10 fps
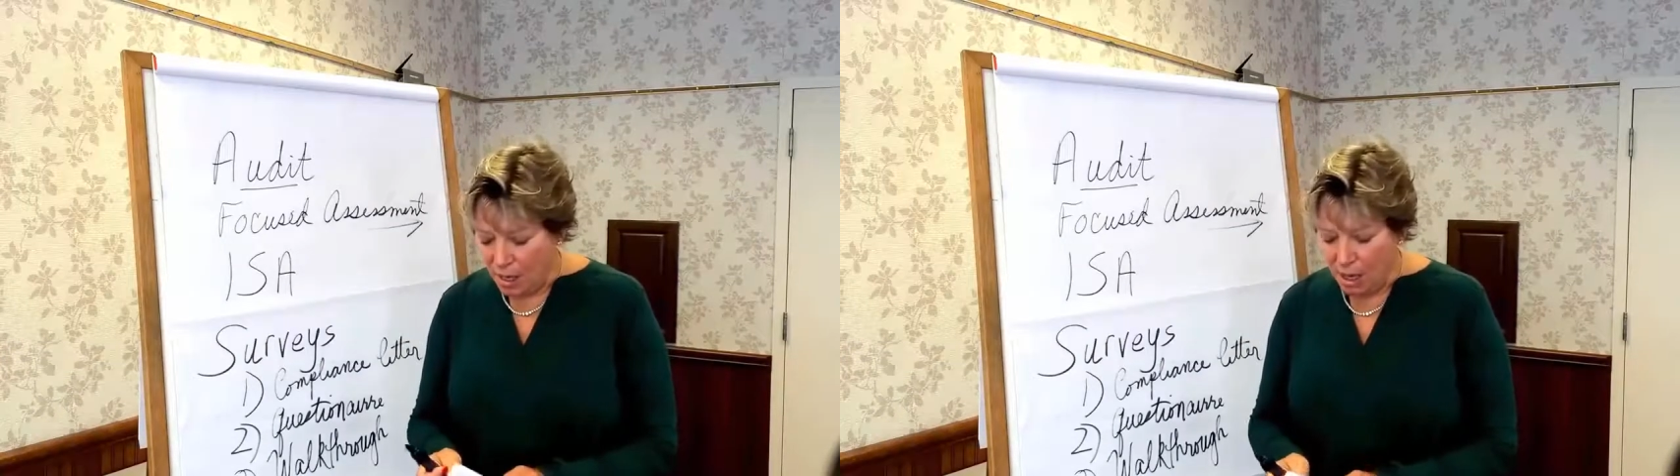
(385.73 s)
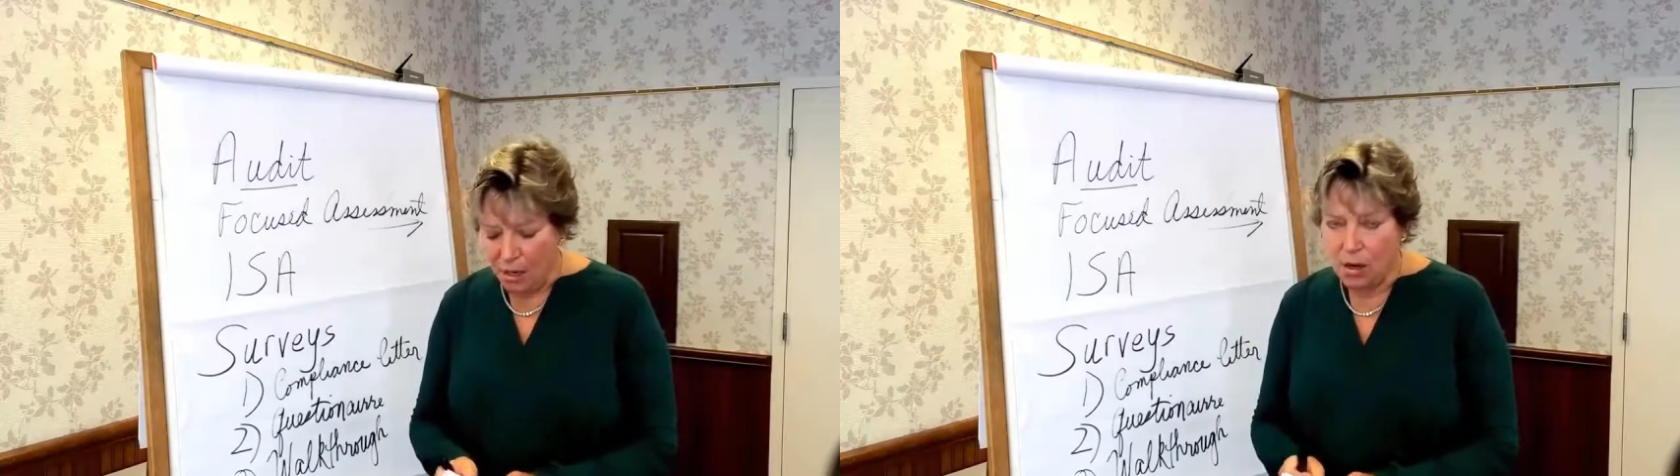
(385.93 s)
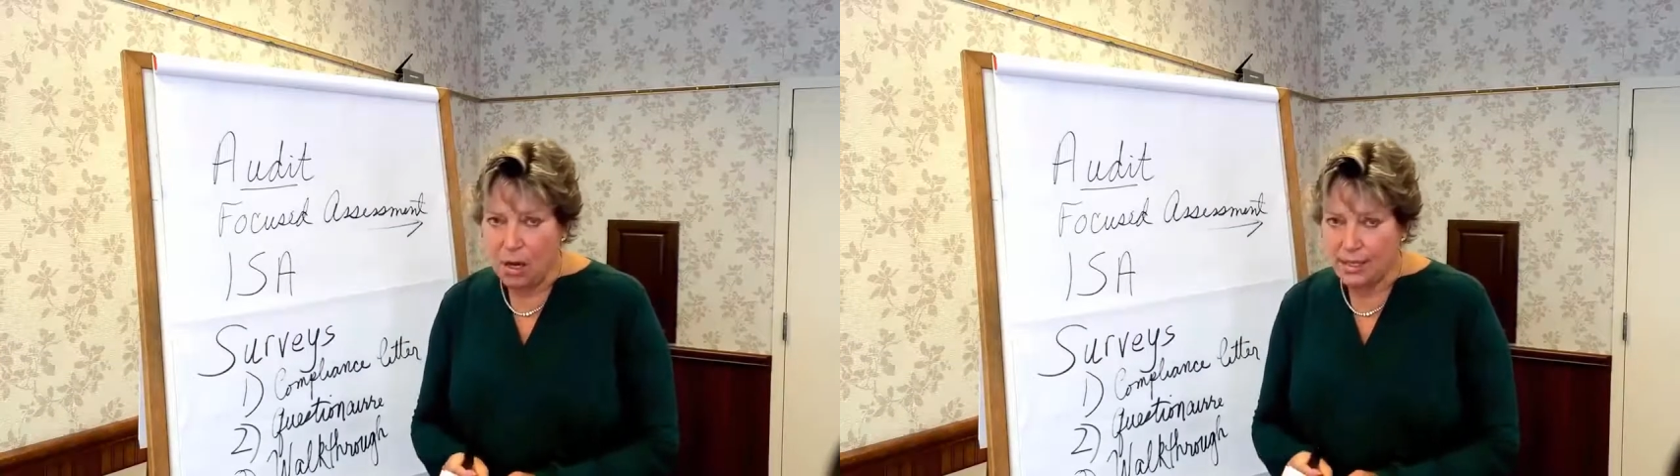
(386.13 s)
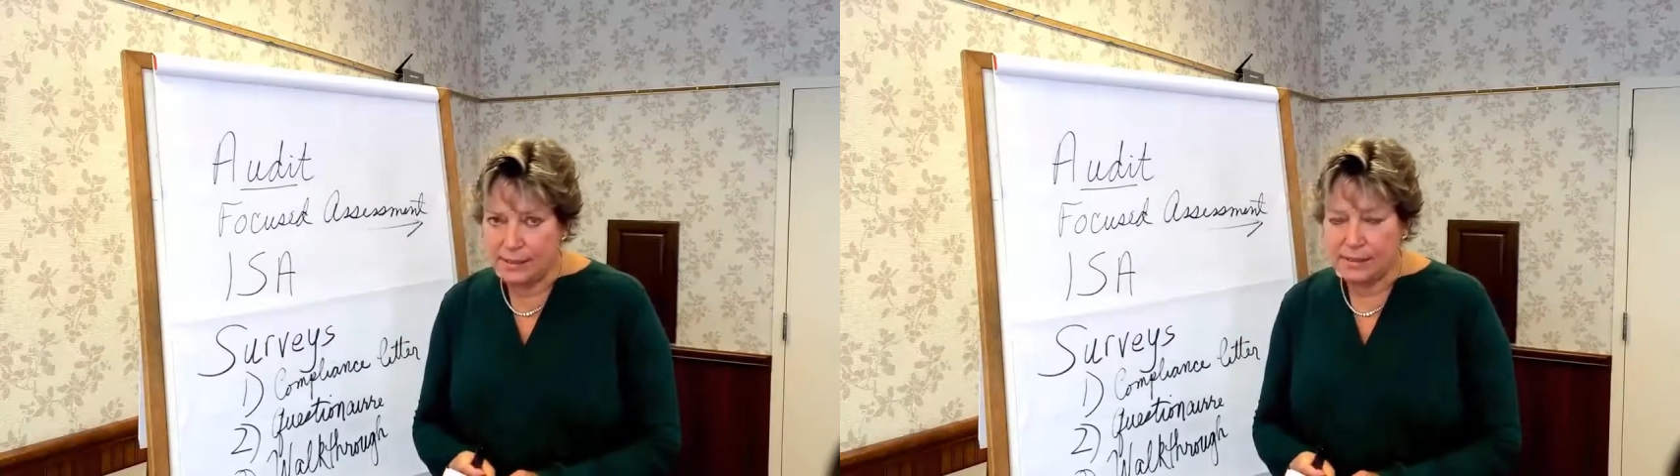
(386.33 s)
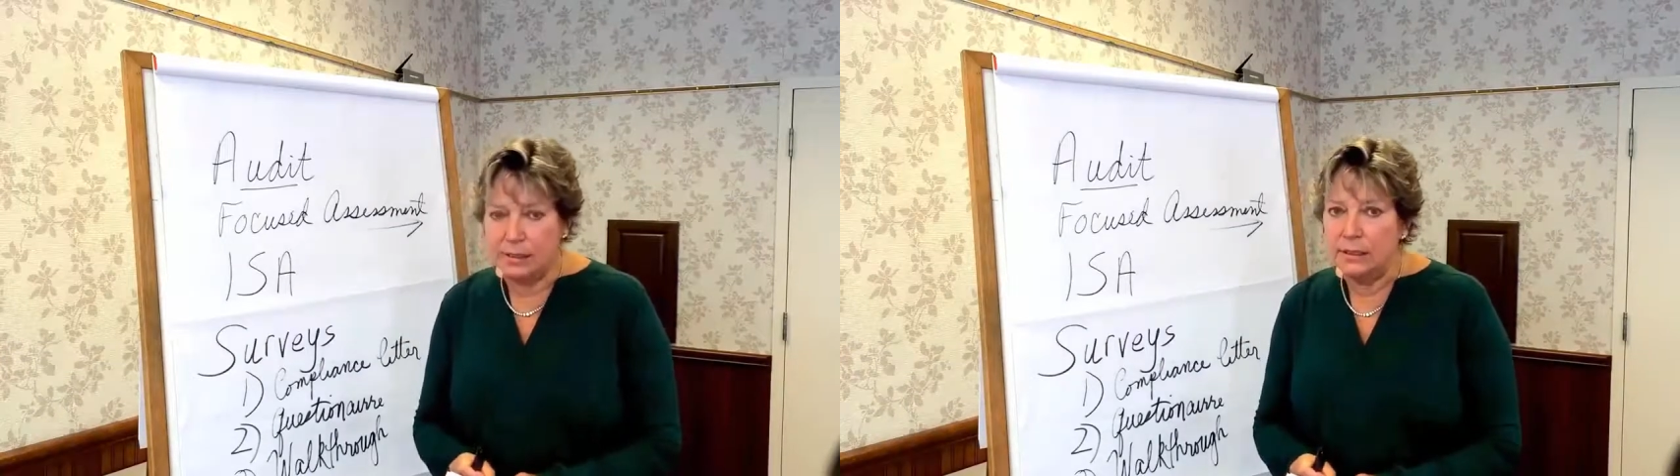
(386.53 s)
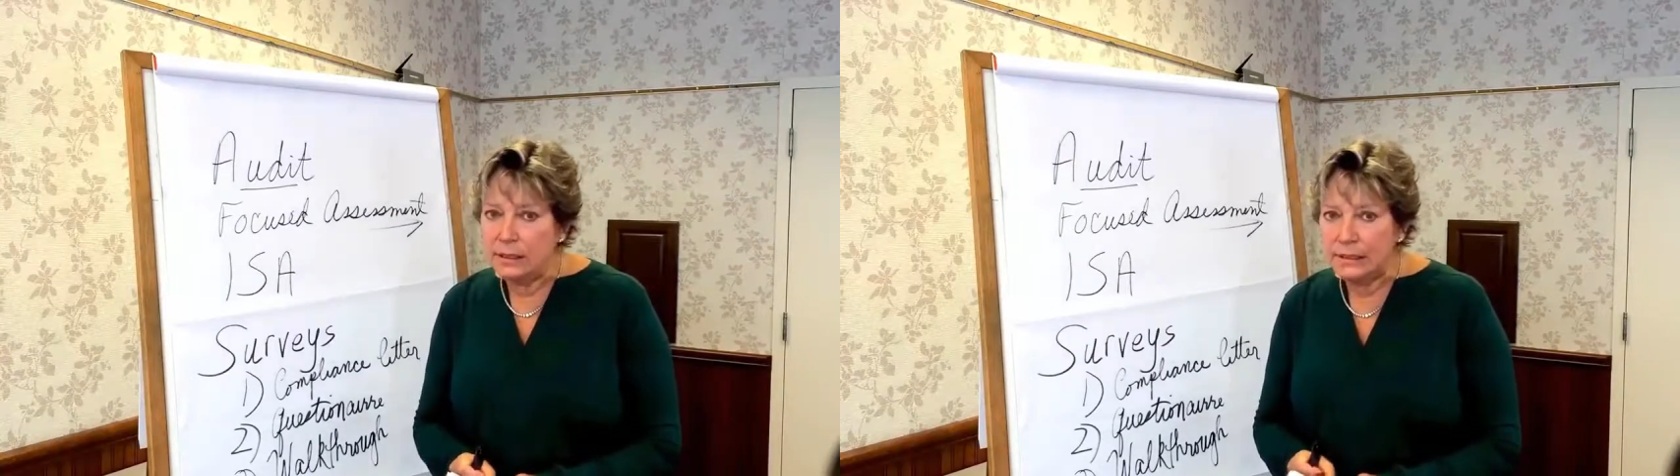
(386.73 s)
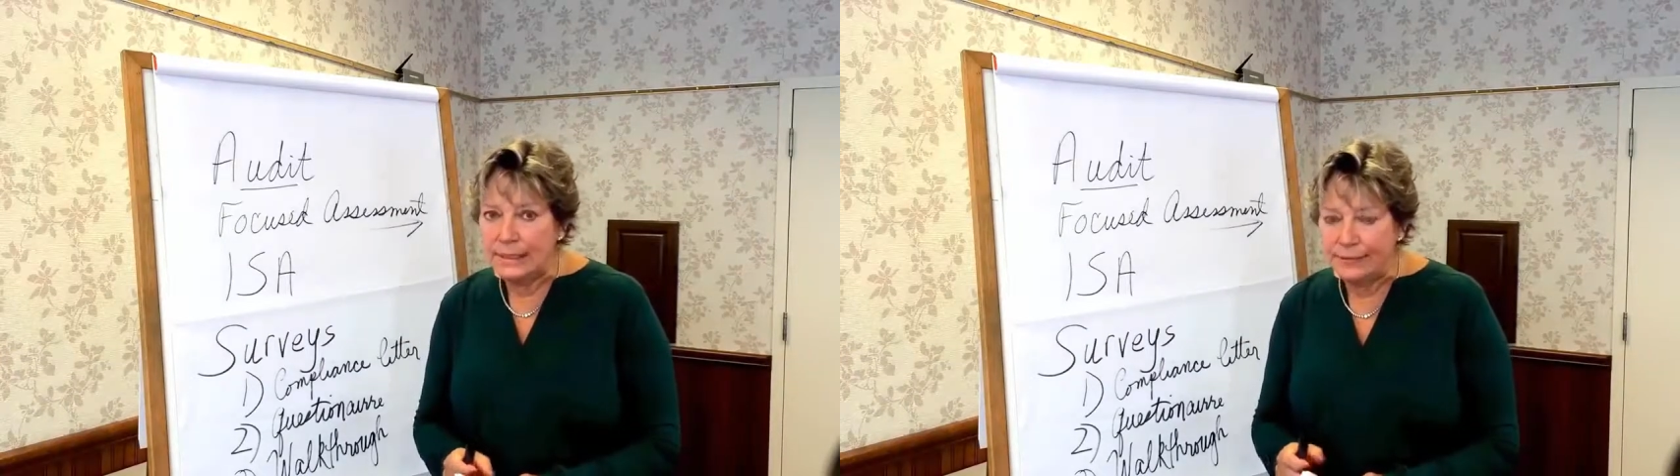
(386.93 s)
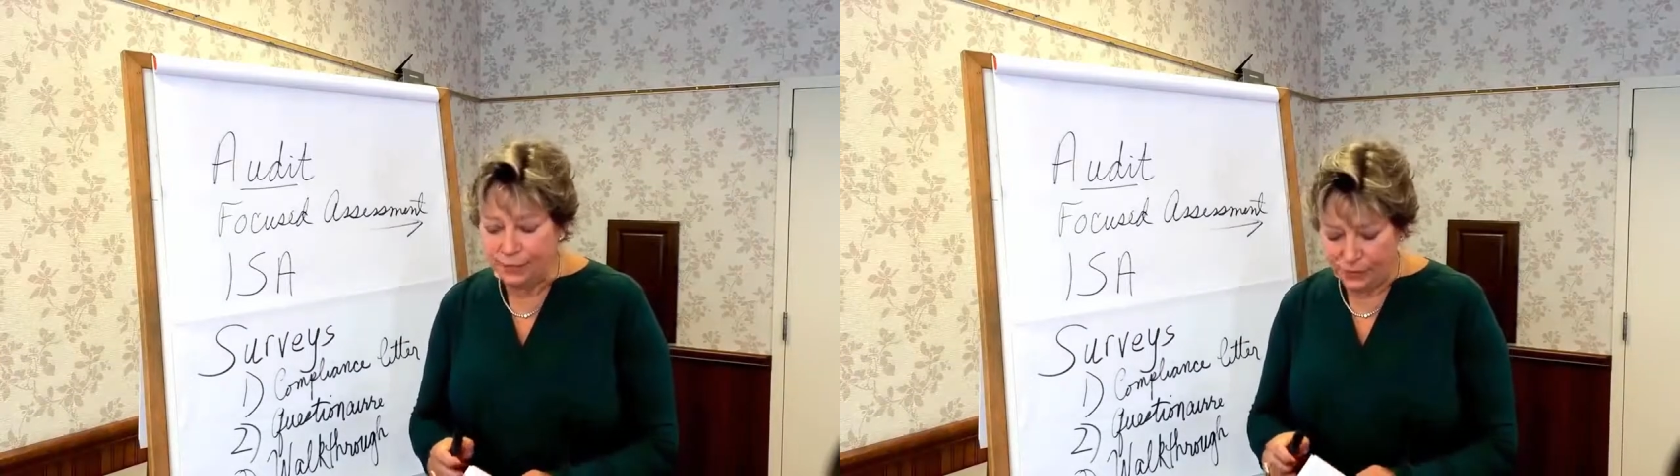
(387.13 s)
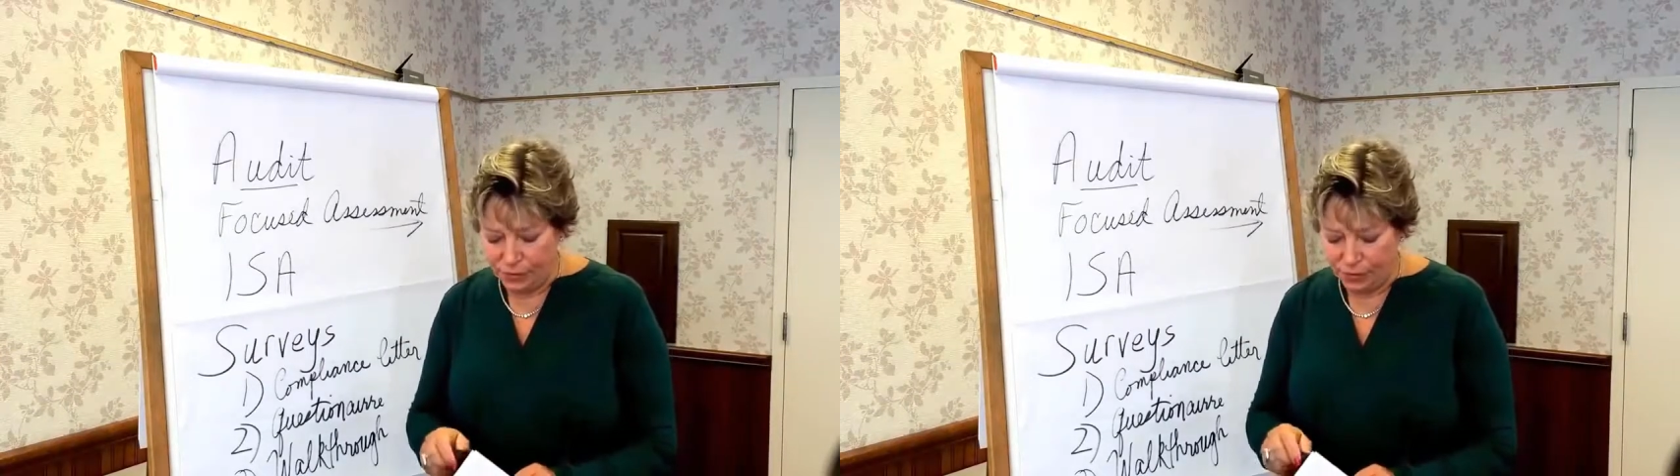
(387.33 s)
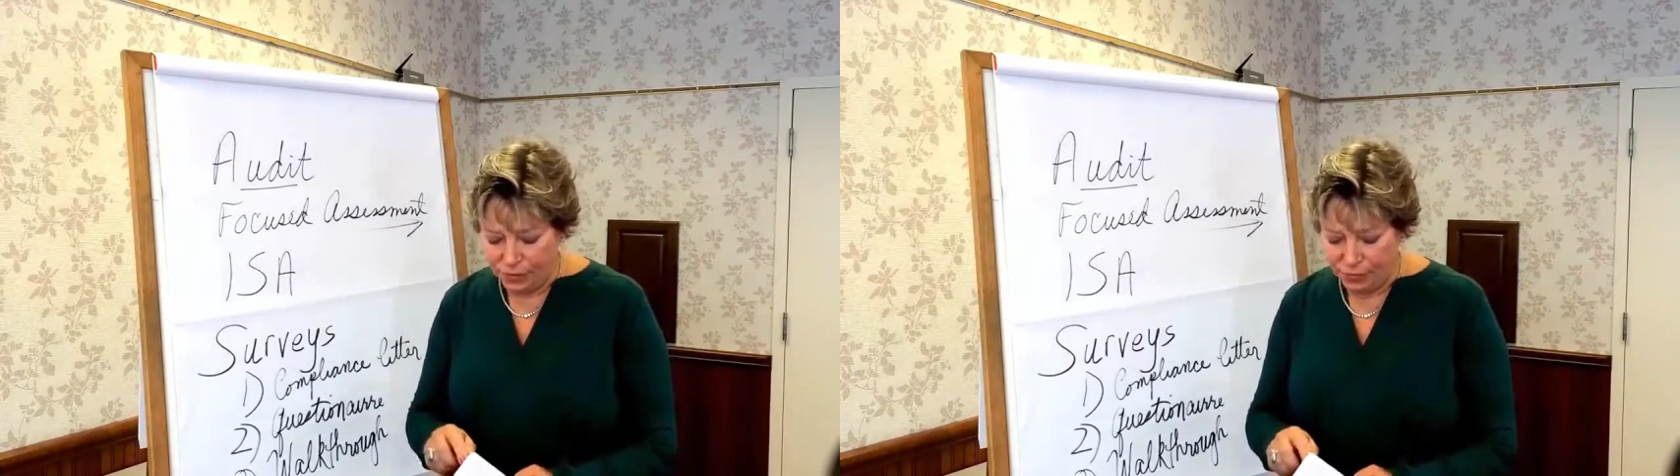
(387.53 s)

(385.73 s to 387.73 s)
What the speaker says: Our audits are a little different, though,